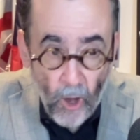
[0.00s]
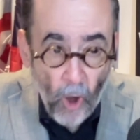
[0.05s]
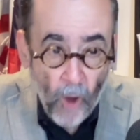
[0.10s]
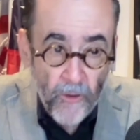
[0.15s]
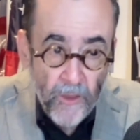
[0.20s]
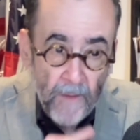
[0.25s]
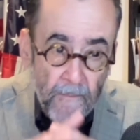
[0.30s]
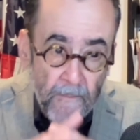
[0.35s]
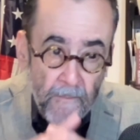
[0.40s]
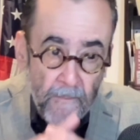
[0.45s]
are
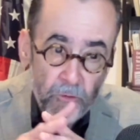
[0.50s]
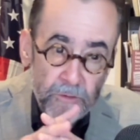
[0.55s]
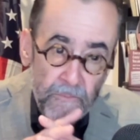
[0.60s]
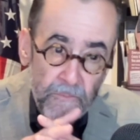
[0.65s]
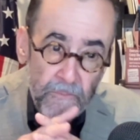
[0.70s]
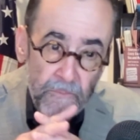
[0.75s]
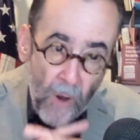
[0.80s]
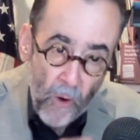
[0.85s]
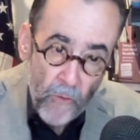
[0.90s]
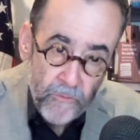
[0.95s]
the most
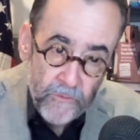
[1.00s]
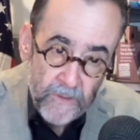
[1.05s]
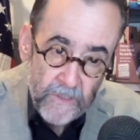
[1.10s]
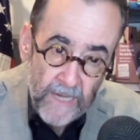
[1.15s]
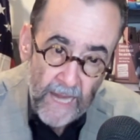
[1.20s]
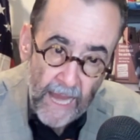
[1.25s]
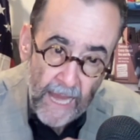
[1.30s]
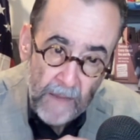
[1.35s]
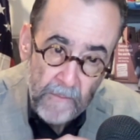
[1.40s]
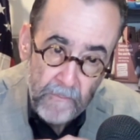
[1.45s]
potent
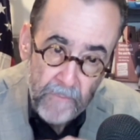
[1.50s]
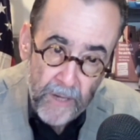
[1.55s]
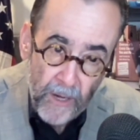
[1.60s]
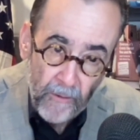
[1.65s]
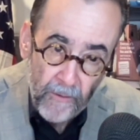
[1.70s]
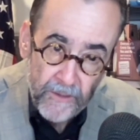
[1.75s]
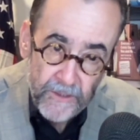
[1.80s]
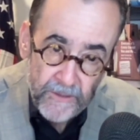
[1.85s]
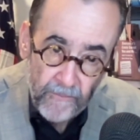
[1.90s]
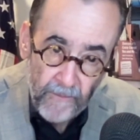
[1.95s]
and
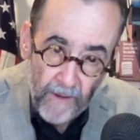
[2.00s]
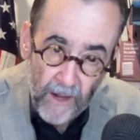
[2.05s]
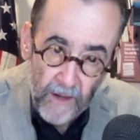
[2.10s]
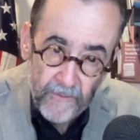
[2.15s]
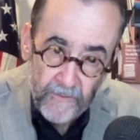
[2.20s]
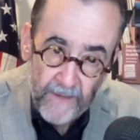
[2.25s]
purest around